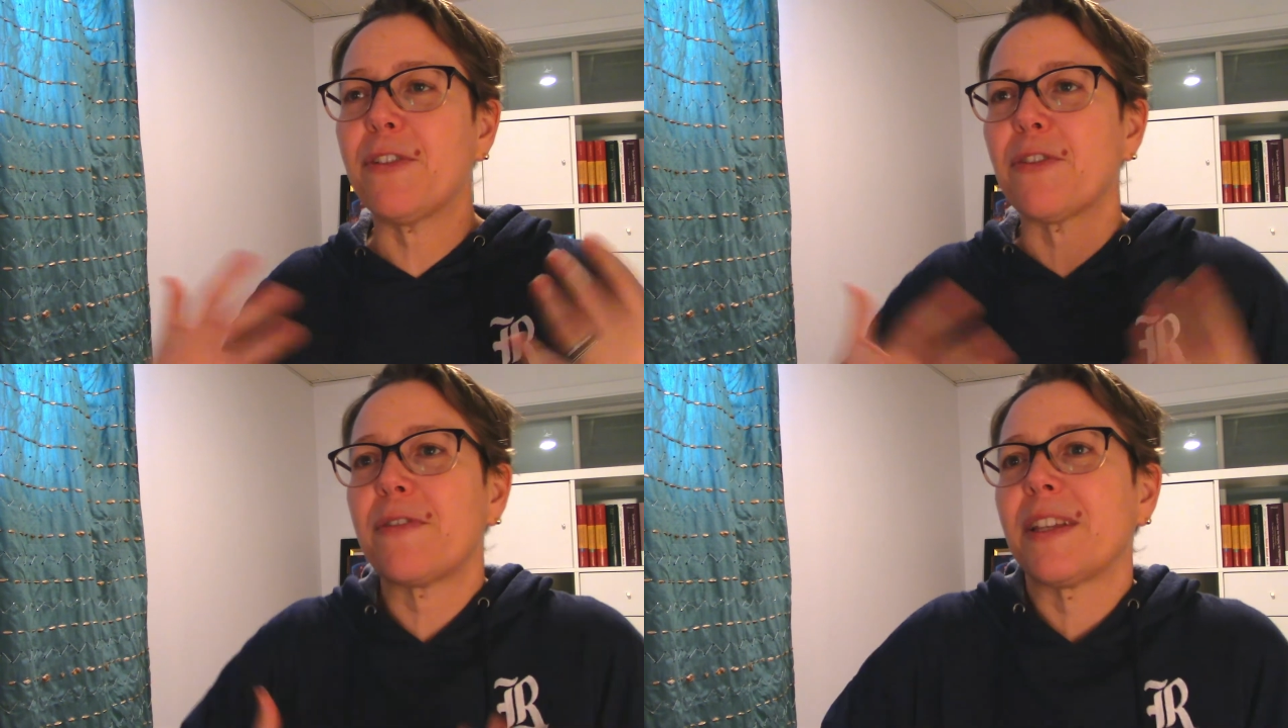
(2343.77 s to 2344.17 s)

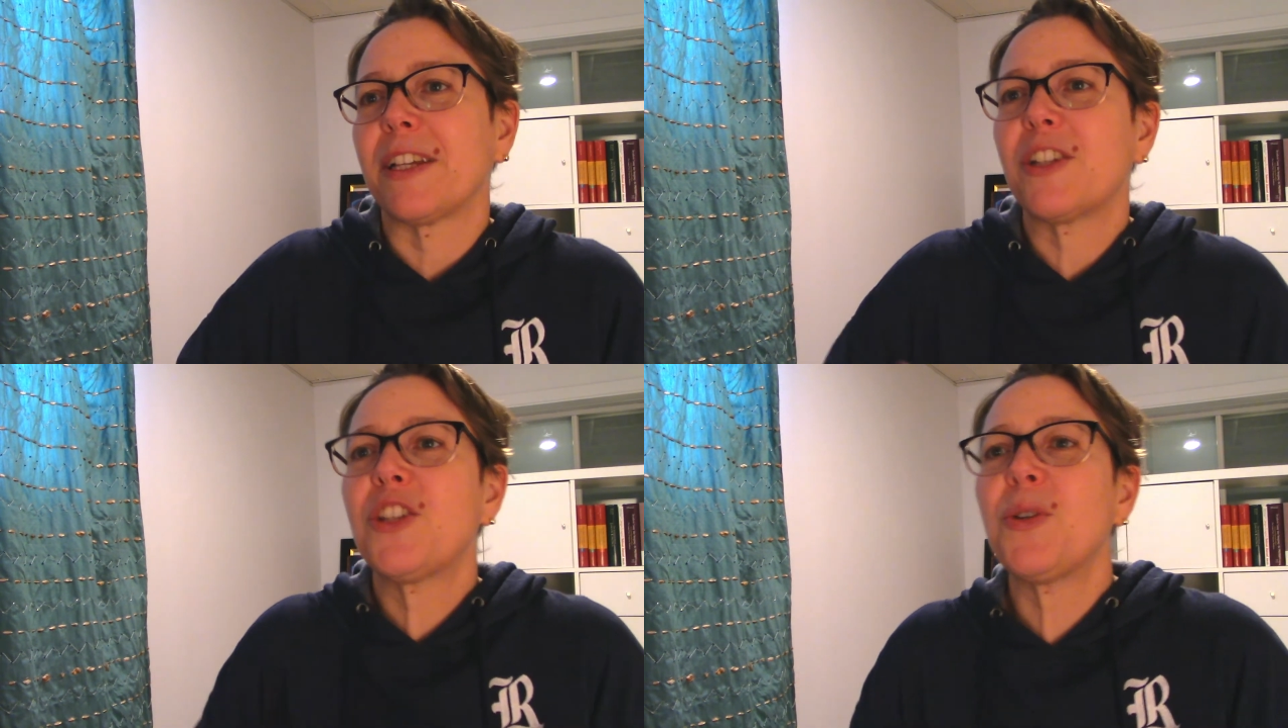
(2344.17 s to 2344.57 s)
you're
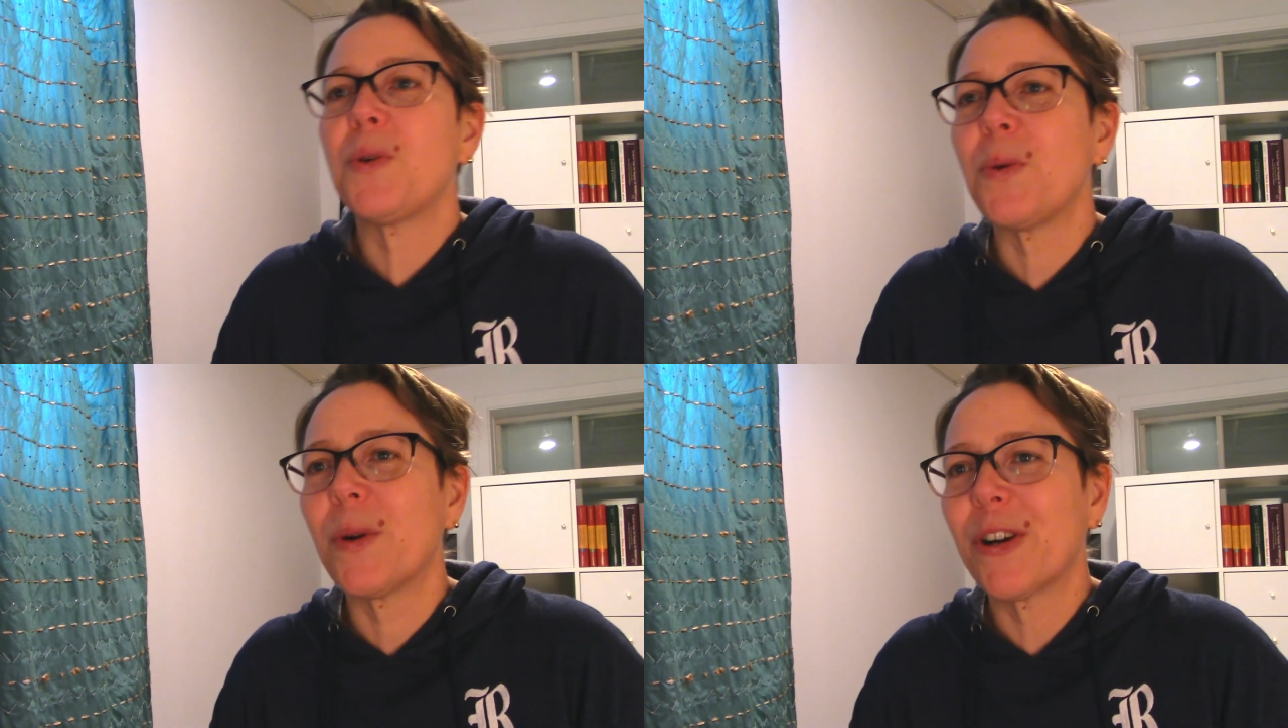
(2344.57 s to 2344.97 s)
feeling
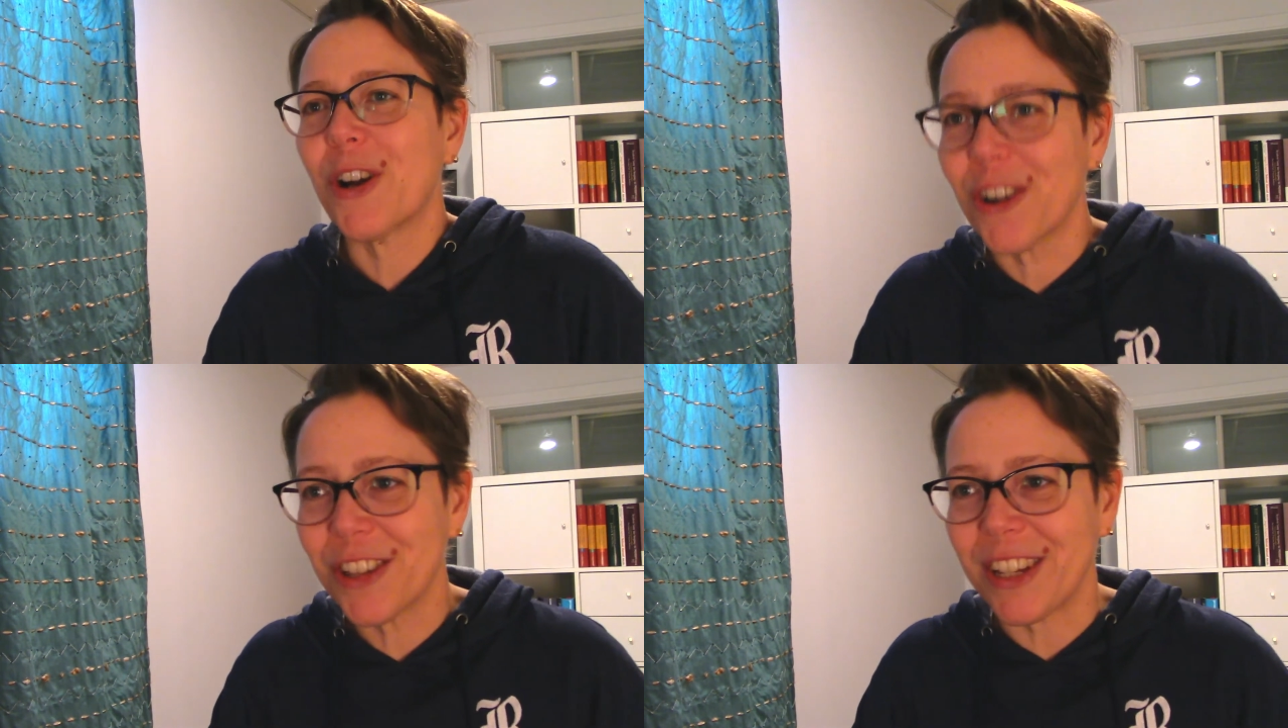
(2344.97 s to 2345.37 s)
too
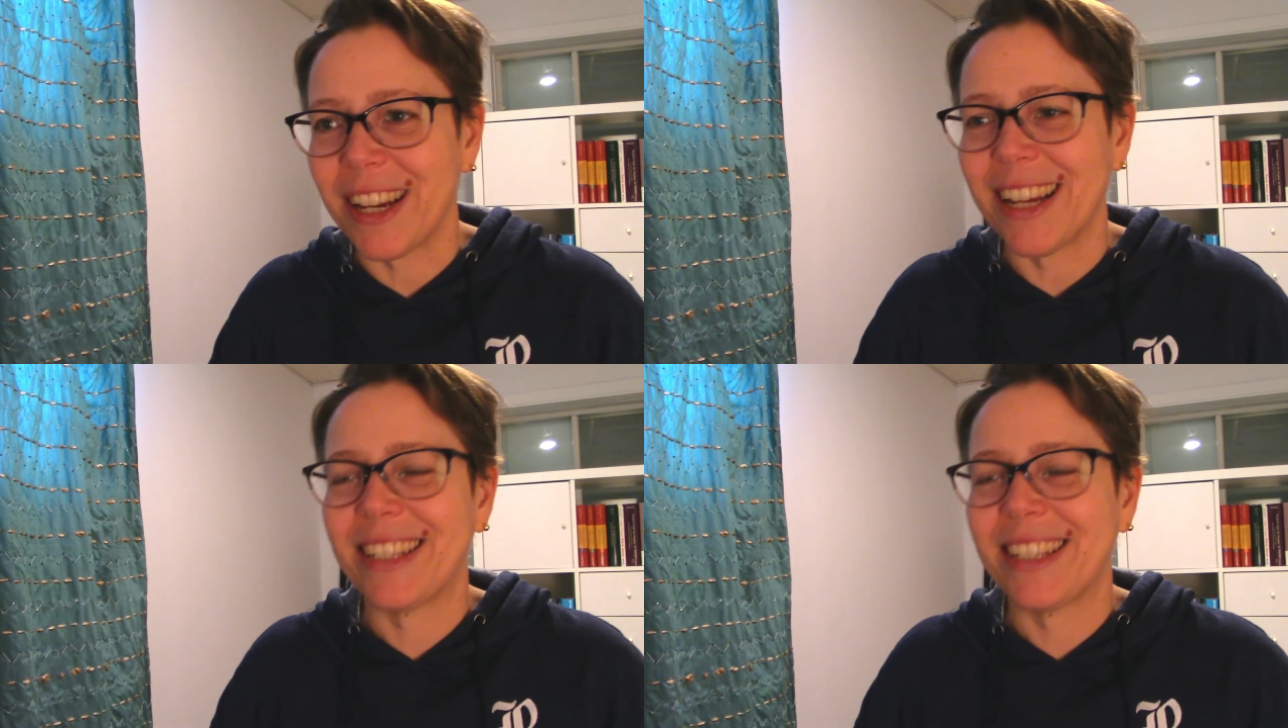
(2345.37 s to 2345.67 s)
earthy